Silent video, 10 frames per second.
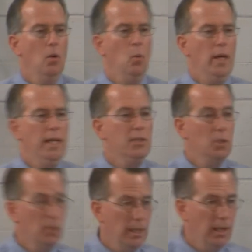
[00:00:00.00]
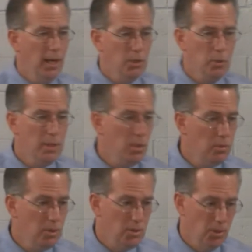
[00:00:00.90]
We need to realize we don't
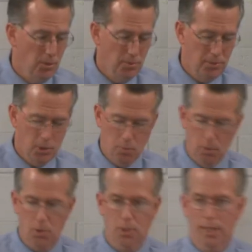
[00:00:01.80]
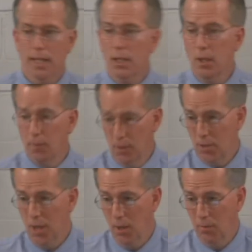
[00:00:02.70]
deserve His mercy in and of
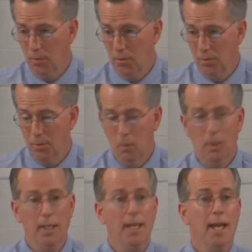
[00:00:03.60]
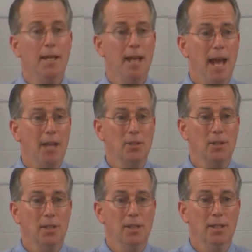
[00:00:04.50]
ourselves. We really can't ask
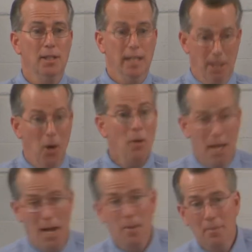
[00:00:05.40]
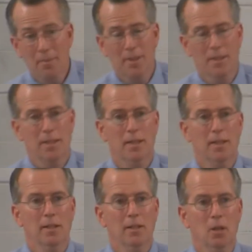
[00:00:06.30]
in our name,
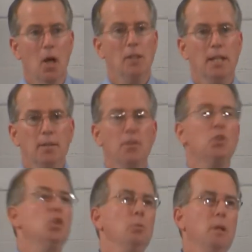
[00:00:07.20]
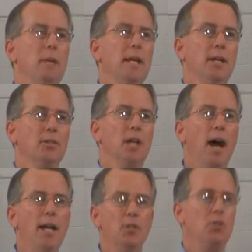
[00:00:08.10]
God, give this to me because
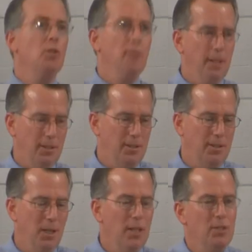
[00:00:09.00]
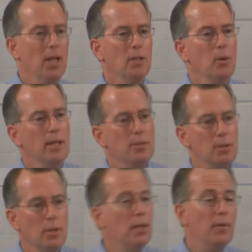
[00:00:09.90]
I deserve it. You know, He's not going
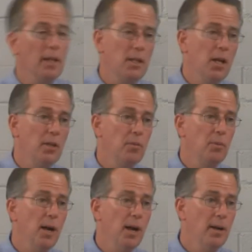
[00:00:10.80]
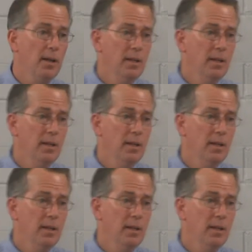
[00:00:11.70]
to hear that kind of prayer.